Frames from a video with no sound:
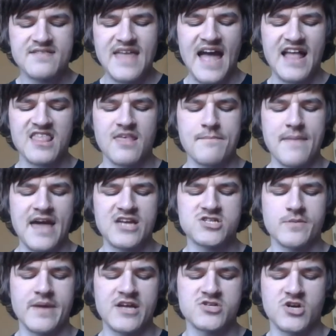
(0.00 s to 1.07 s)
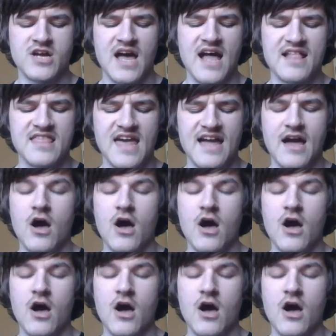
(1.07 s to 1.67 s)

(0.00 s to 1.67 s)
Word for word: They had some major, major contact.